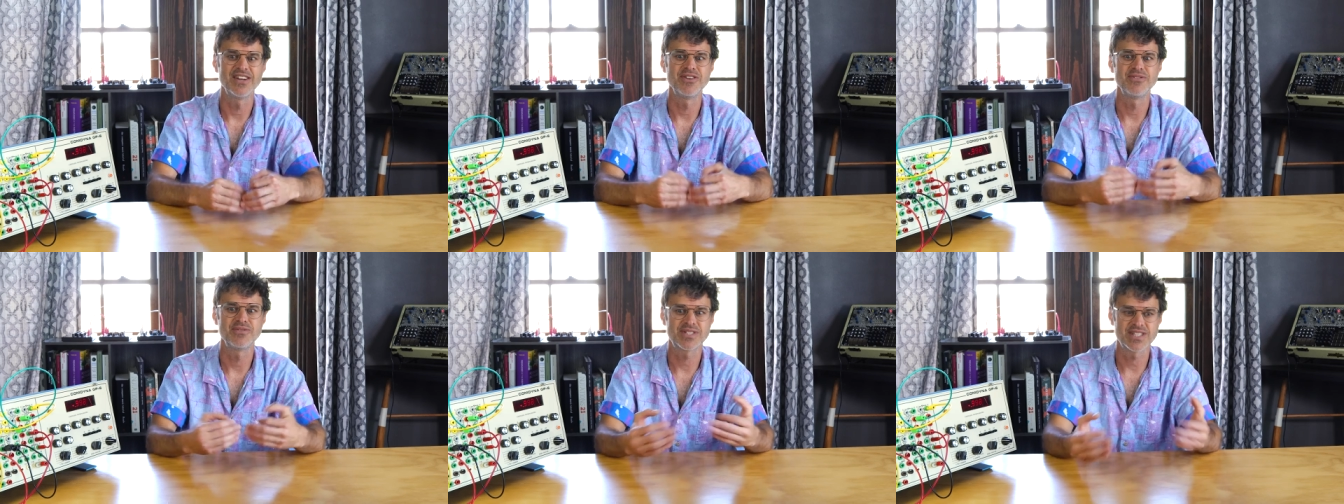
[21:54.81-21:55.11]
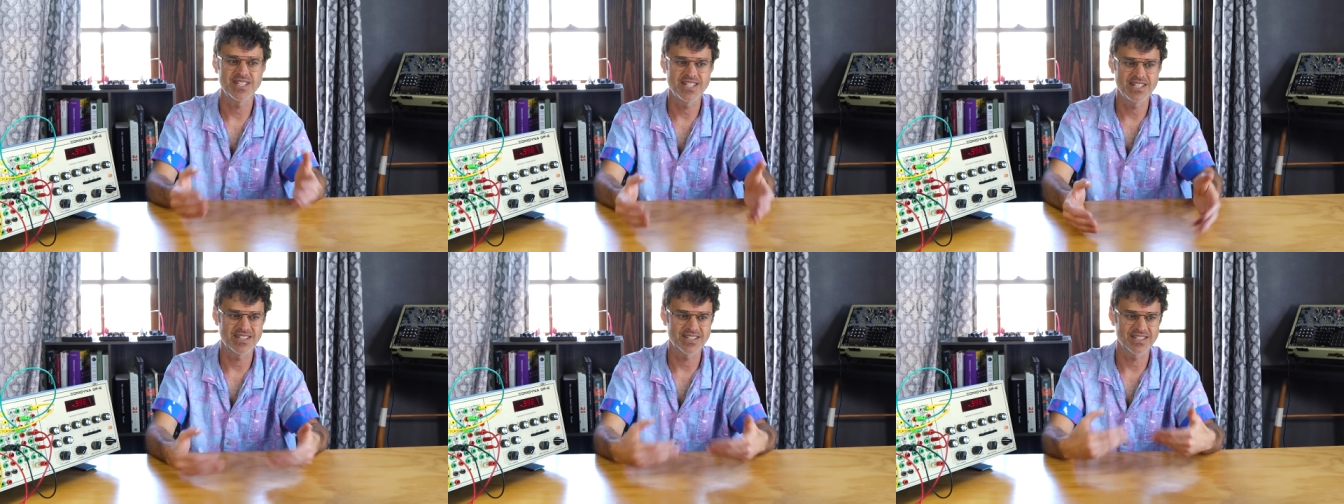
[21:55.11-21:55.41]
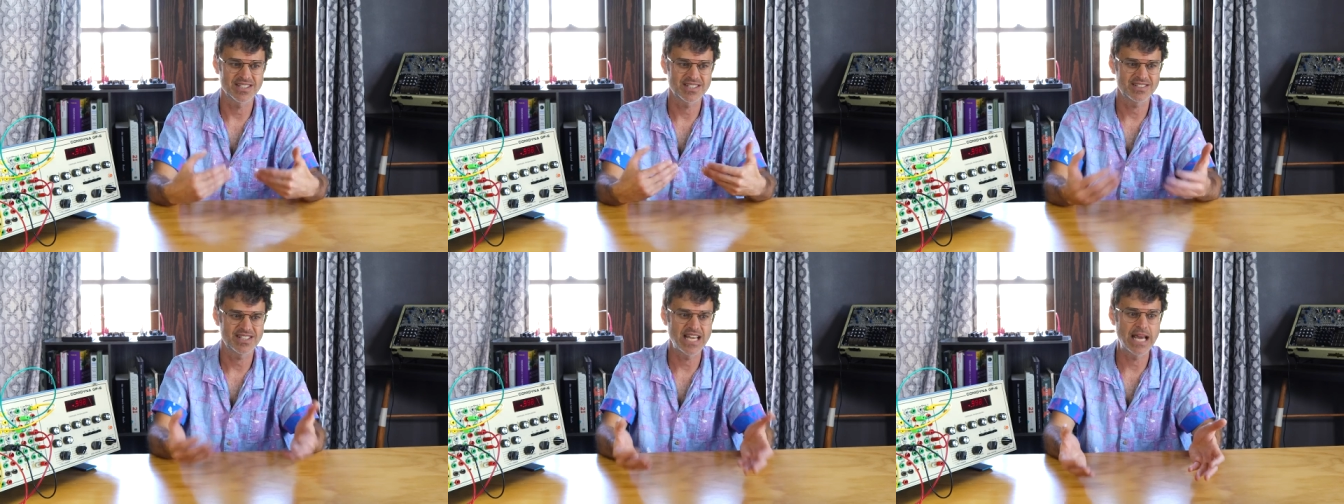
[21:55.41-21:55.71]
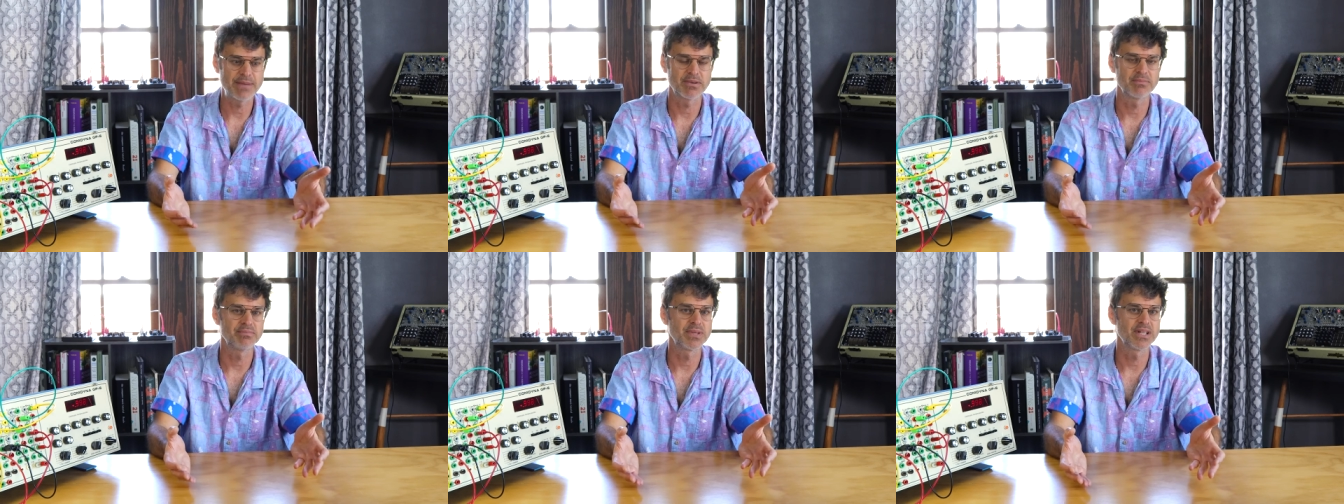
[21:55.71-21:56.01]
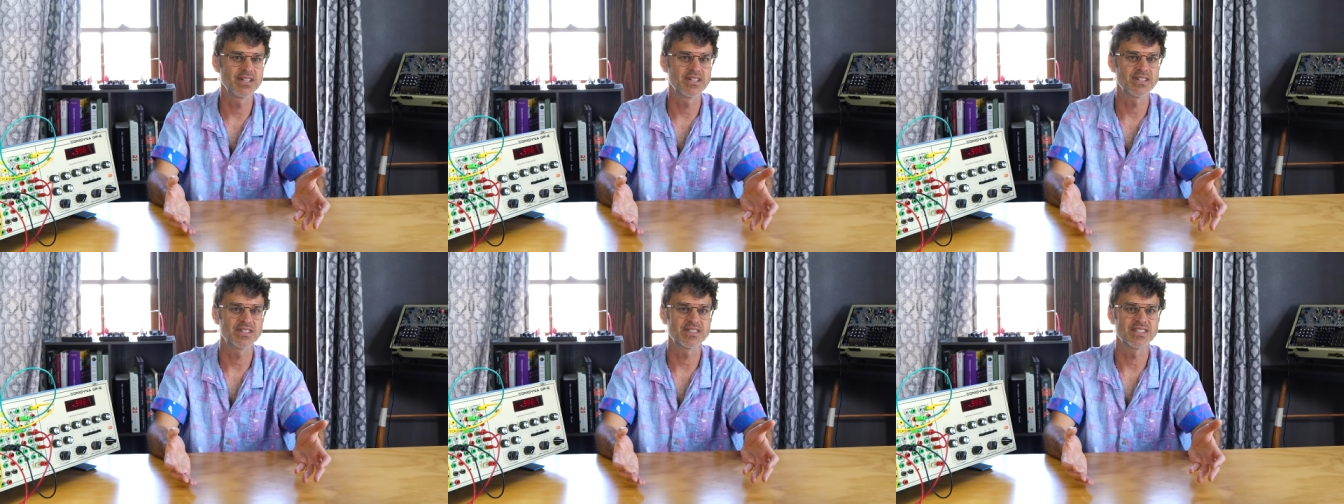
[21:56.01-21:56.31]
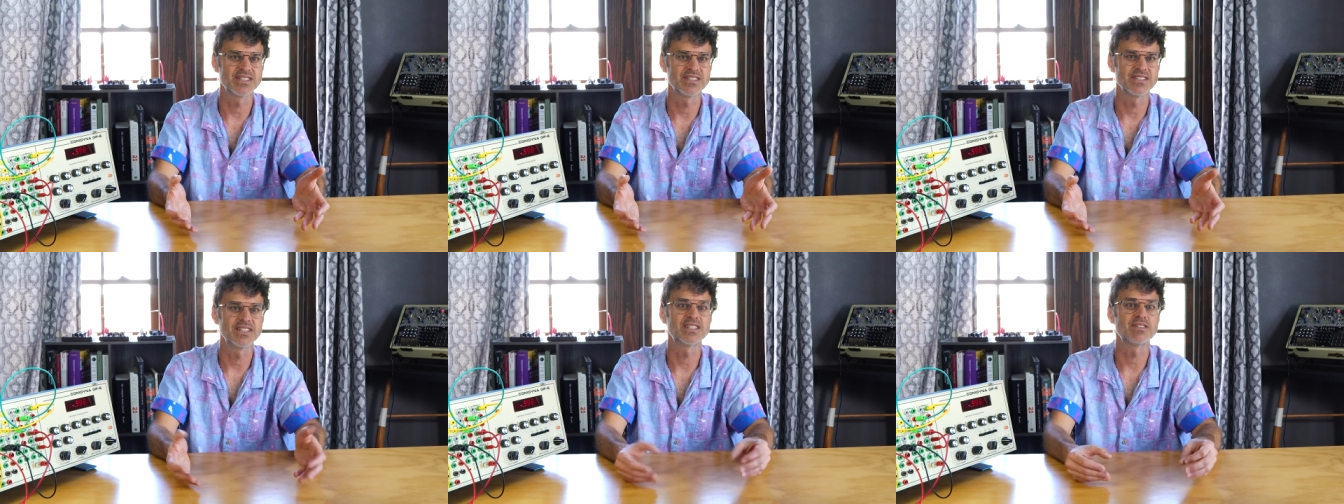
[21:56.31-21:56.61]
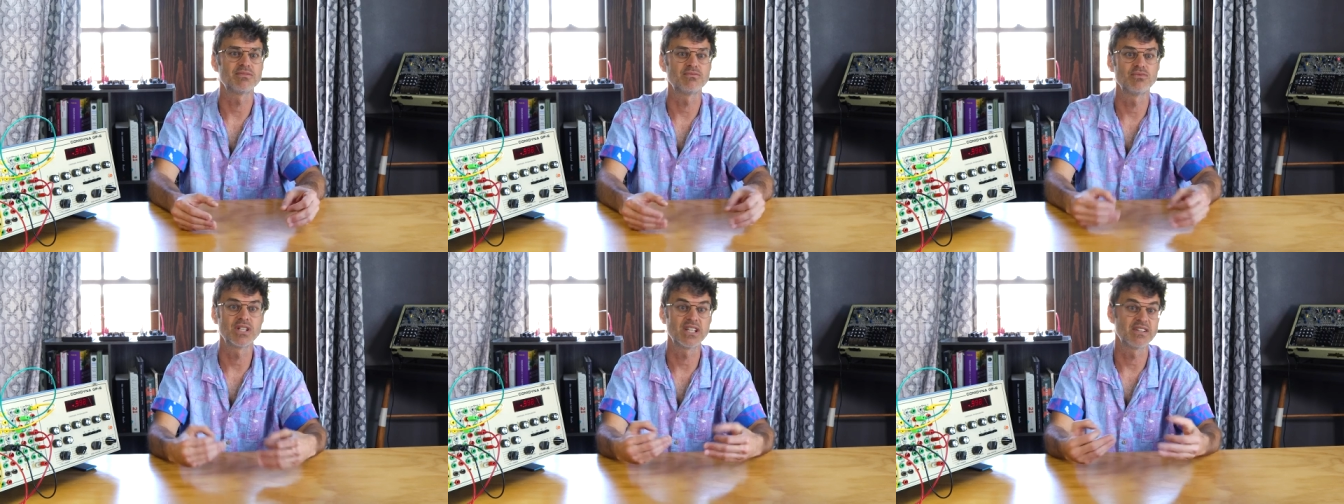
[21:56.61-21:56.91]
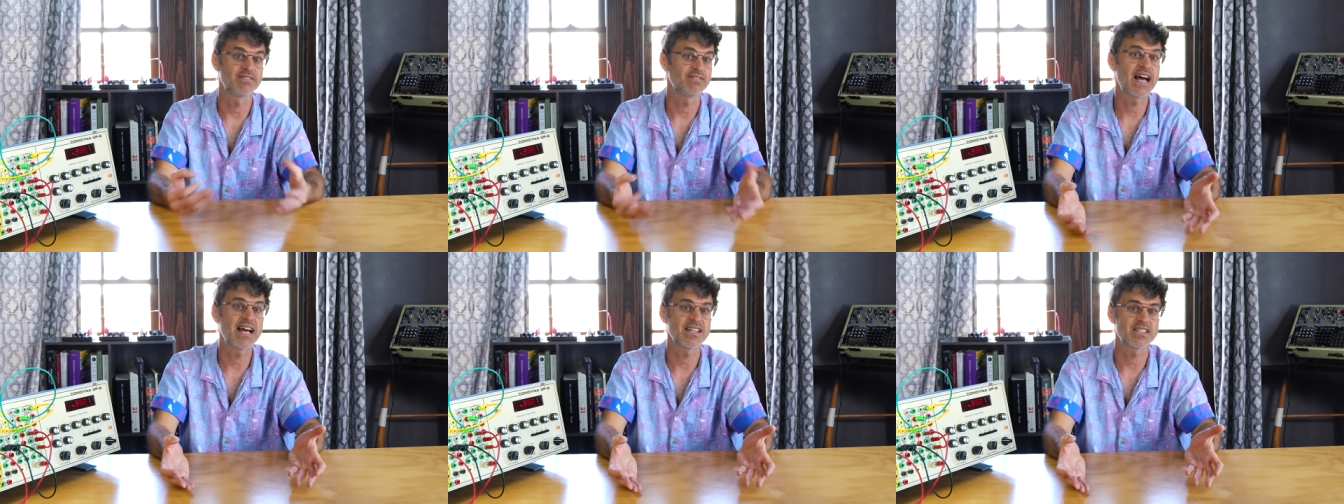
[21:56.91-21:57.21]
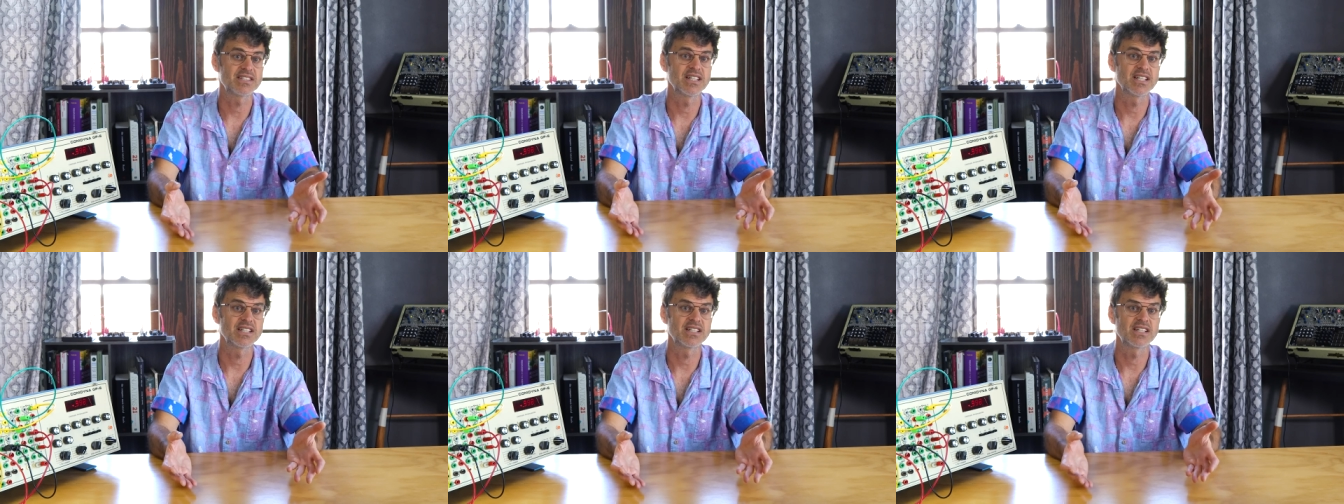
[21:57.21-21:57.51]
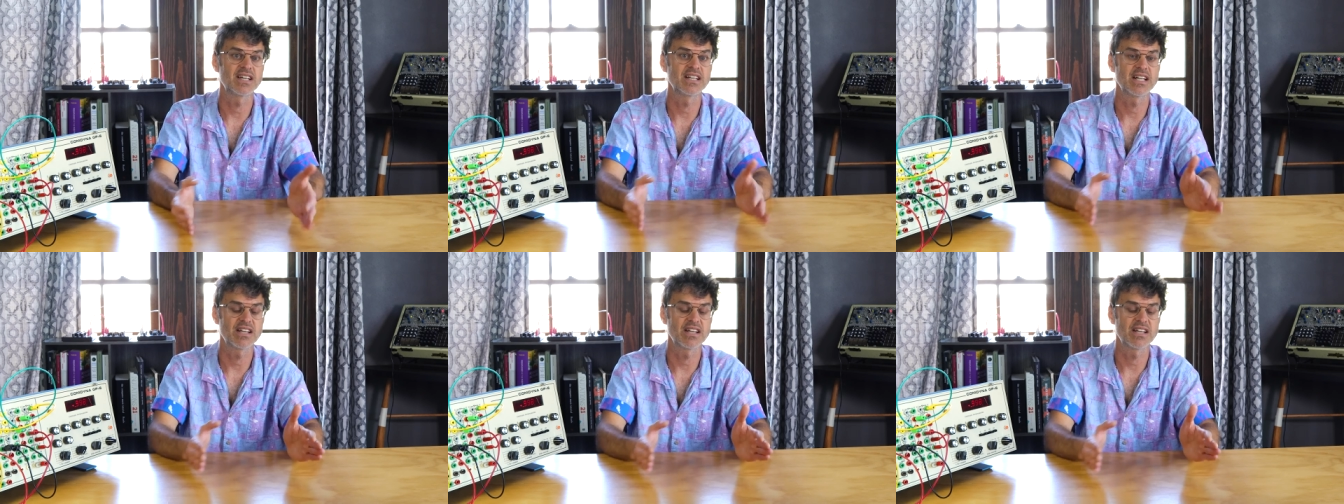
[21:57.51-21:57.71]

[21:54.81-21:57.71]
and you see this capability, it's really fascinating.